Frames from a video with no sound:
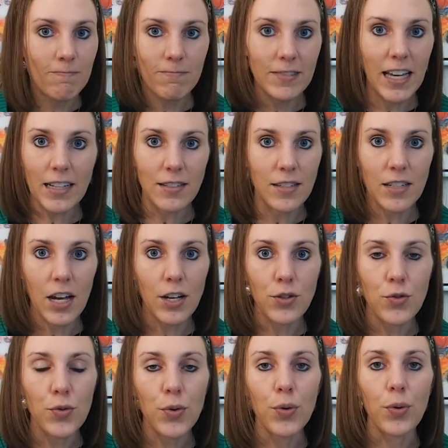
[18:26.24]
that's not
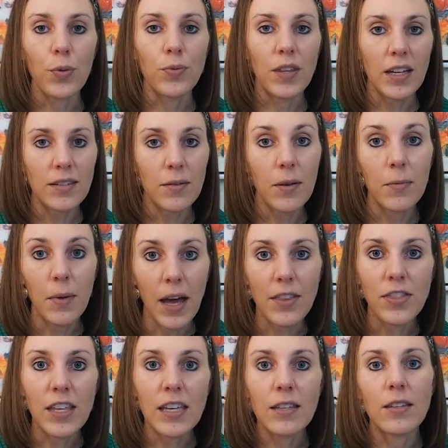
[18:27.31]
true that i
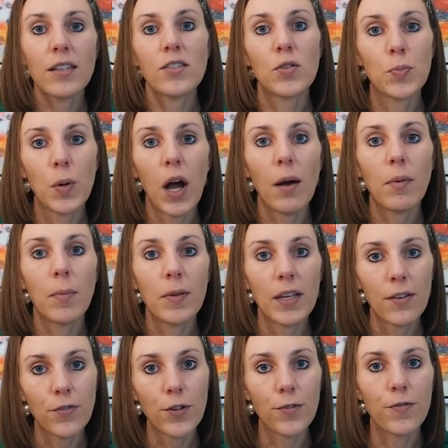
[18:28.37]
think it's probably
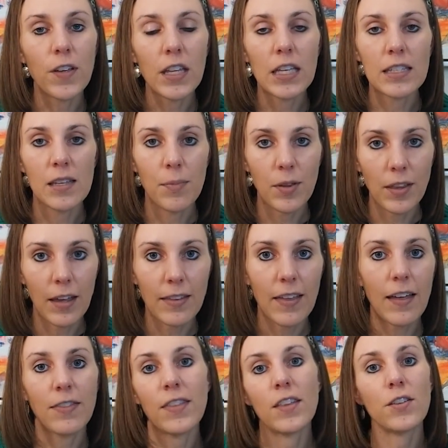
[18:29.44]
if you're feeling something like
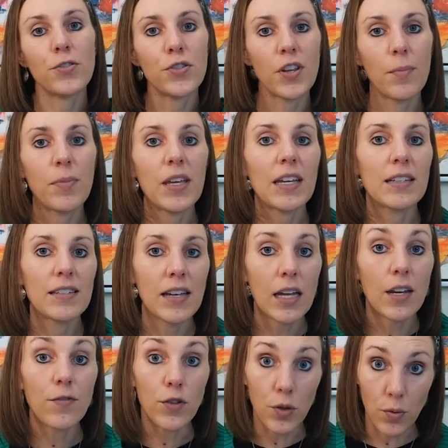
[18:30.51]
that then there's something inside
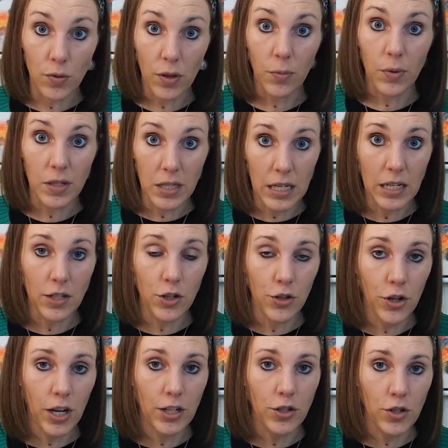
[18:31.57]
of you that would need to
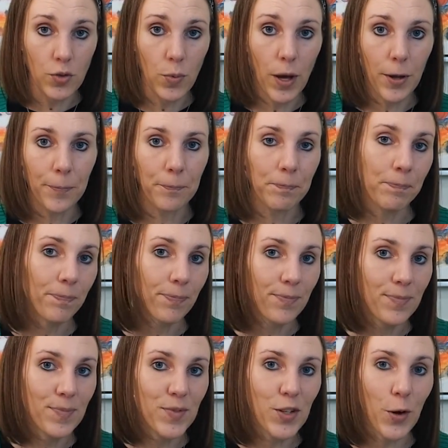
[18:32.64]
change as well
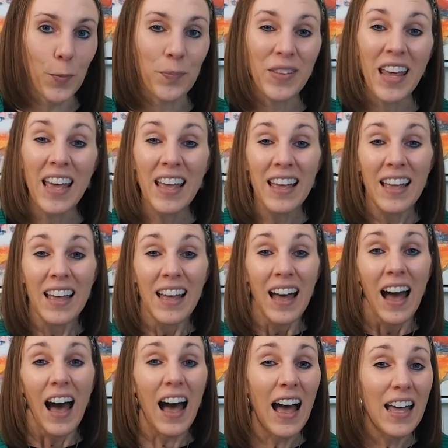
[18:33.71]
so
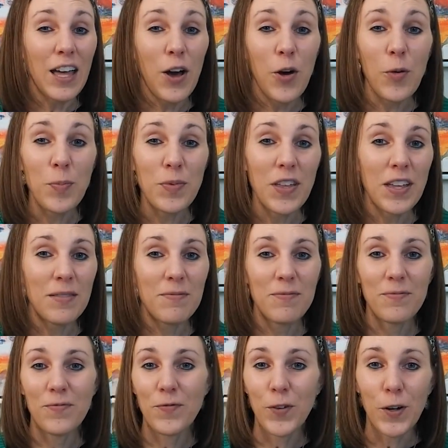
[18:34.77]
I hope that
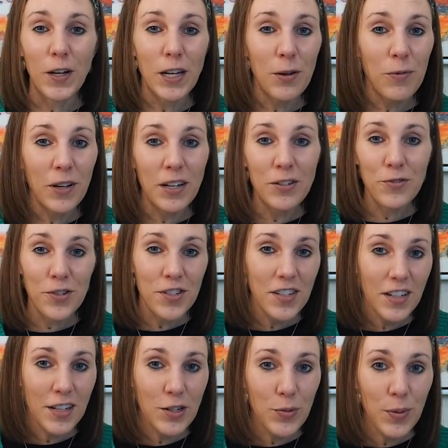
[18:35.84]
for anyone
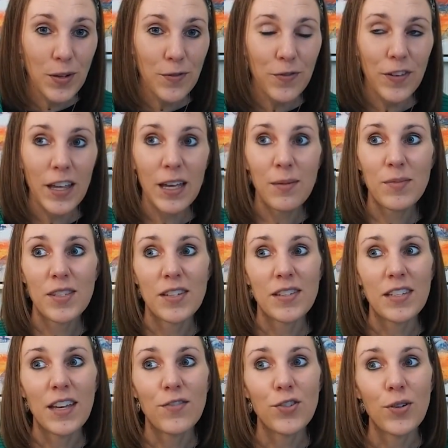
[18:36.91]
interested in twin flames, this
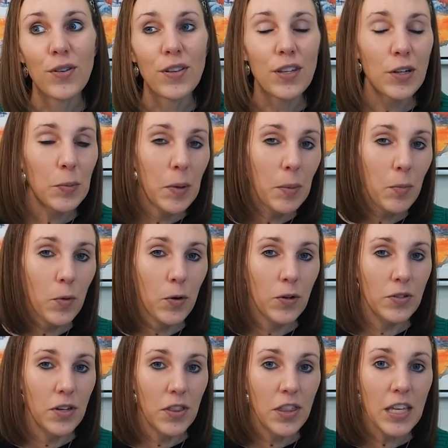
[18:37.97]
gives you a little bit more
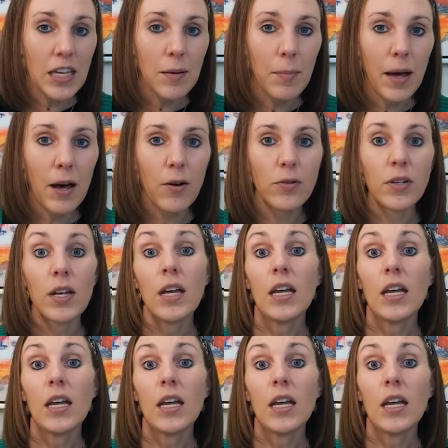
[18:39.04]
to think about.